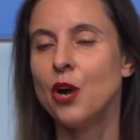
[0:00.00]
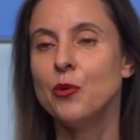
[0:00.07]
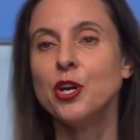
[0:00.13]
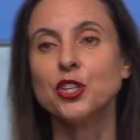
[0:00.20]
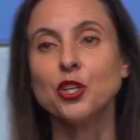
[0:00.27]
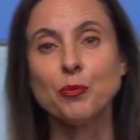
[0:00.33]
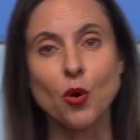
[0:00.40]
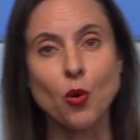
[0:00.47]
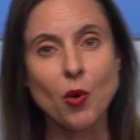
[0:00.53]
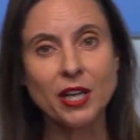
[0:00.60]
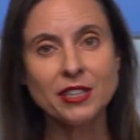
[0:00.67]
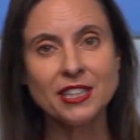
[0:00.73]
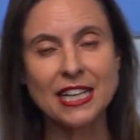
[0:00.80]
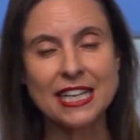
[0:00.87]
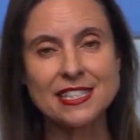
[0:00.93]
We are number
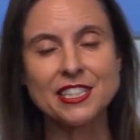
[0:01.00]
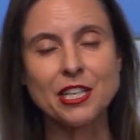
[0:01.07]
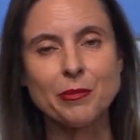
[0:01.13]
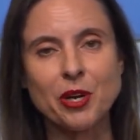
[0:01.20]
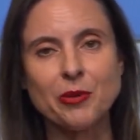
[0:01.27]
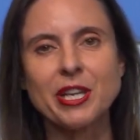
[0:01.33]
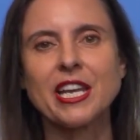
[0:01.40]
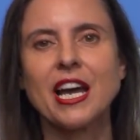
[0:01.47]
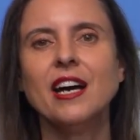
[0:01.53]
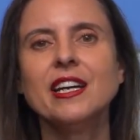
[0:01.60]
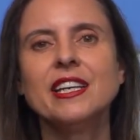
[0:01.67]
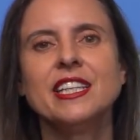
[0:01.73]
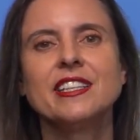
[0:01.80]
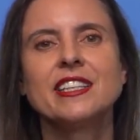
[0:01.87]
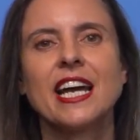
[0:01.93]
1 in Latin America
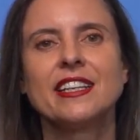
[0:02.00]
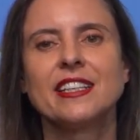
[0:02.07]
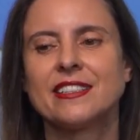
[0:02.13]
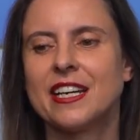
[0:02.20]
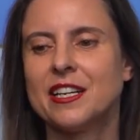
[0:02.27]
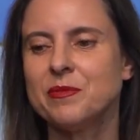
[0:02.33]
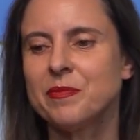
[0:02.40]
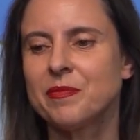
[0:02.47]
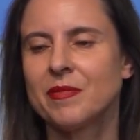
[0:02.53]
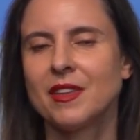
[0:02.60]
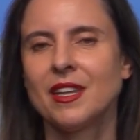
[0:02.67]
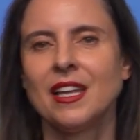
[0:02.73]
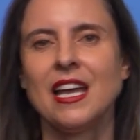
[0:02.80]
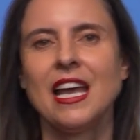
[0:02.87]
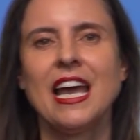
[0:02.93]
and in Canada,
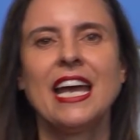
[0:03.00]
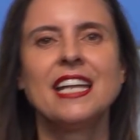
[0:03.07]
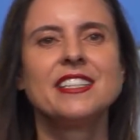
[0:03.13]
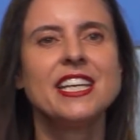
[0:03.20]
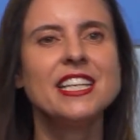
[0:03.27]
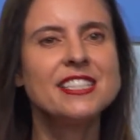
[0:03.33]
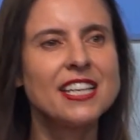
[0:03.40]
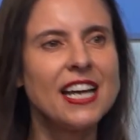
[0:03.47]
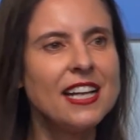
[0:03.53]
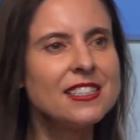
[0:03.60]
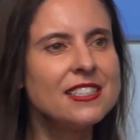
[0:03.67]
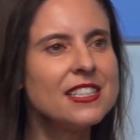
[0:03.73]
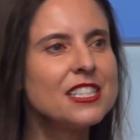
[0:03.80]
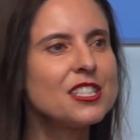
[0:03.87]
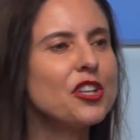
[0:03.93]
and Kit
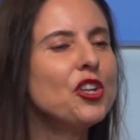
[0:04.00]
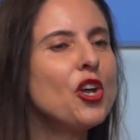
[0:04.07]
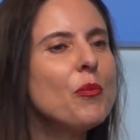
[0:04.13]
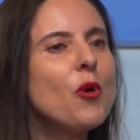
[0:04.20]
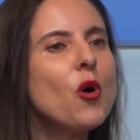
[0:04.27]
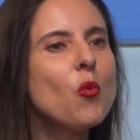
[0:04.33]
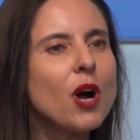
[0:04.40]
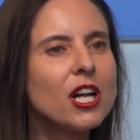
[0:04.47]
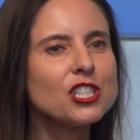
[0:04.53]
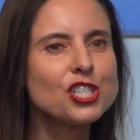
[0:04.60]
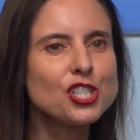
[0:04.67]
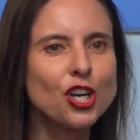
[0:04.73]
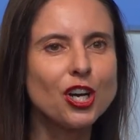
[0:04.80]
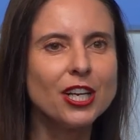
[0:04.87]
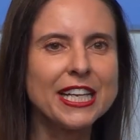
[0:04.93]
Kat is the number 1
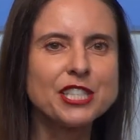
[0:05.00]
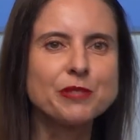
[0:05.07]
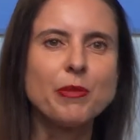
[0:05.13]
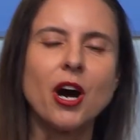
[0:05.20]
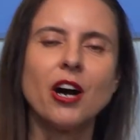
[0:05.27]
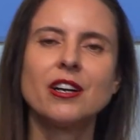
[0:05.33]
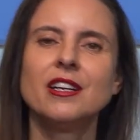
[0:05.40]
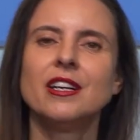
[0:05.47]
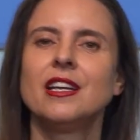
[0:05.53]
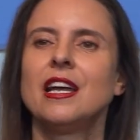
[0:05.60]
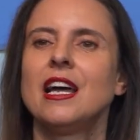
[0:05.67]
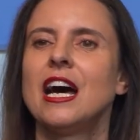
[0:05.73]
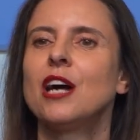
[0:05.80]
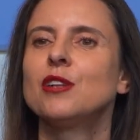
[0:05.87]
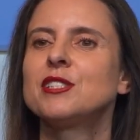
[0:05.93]
chocolate bar
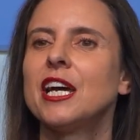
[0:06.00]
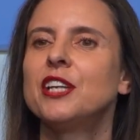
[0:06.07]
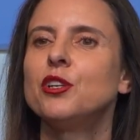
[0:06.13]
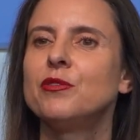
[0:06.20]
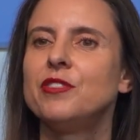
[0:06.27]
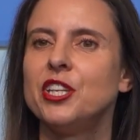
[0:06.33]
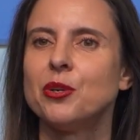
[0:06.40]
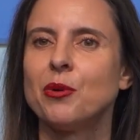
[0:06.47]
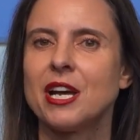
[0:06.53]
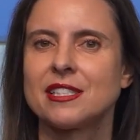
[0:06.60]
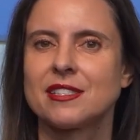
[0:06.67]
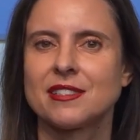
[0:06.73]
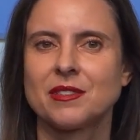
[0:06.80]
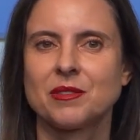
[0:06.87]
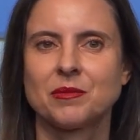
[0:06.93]
outside of the
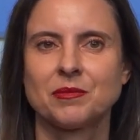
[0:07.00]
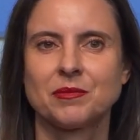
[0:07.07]
US.